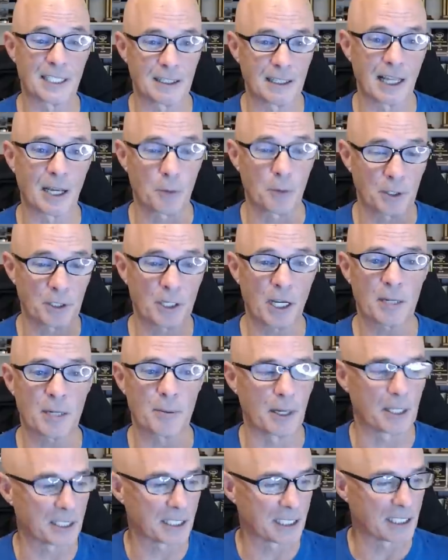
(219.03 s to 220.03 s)
like we were talking
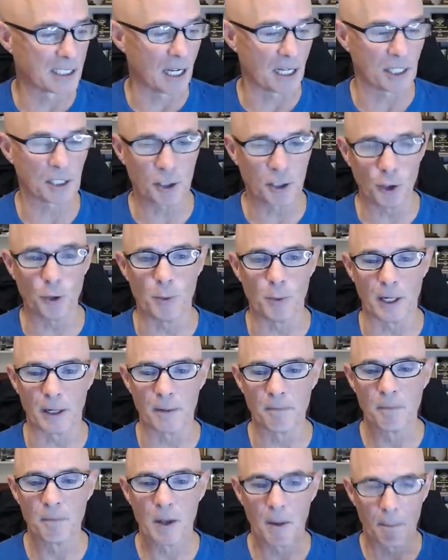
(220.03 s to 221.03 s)
about. It's exhaust
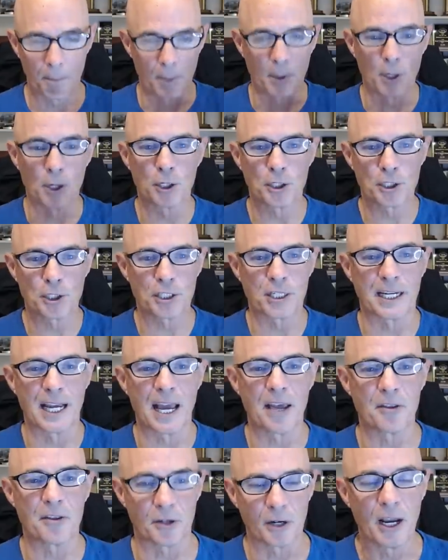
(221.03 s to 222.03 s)
tubing merged
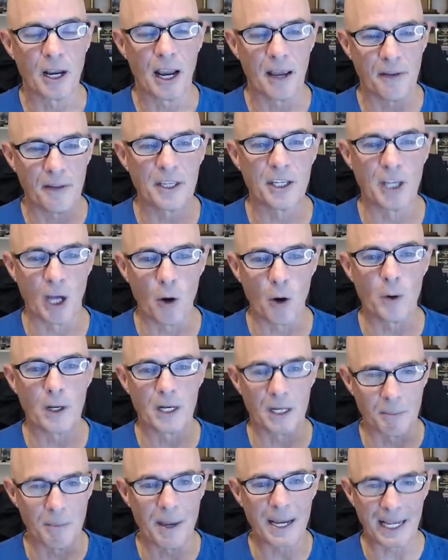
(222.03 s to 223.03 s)
together, and they go in
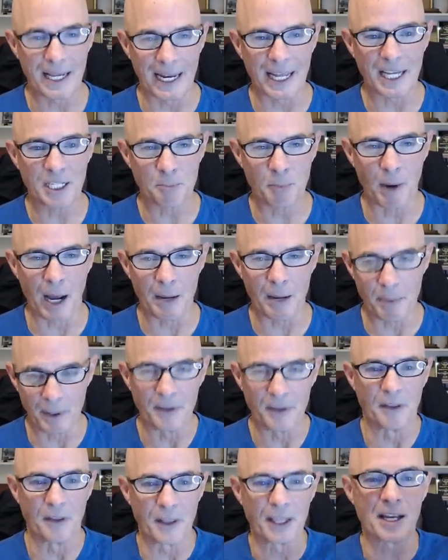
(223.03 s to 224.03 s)
and make an X pipe,
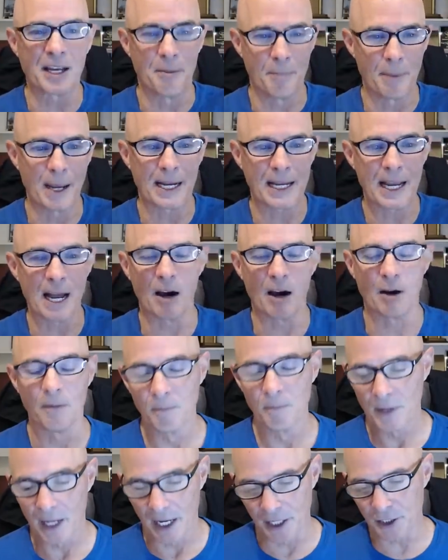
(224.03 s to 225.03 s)
and then they come back out.
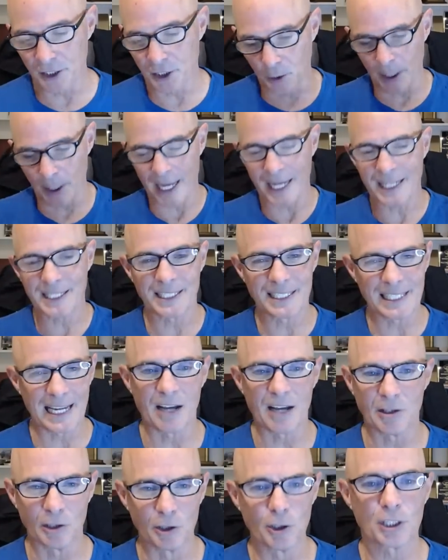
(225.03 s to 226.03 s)
And so it exits
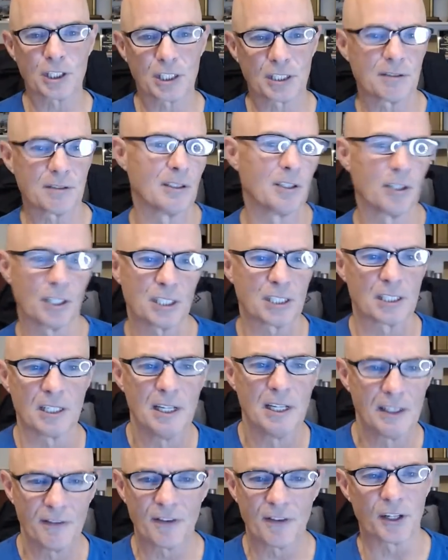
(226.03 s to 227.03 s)
out, looks looks
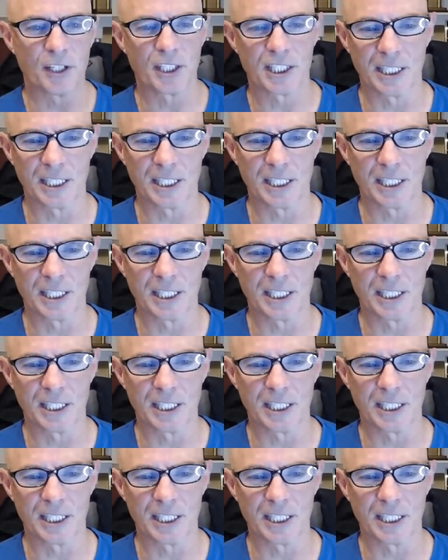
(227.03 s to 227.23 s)
very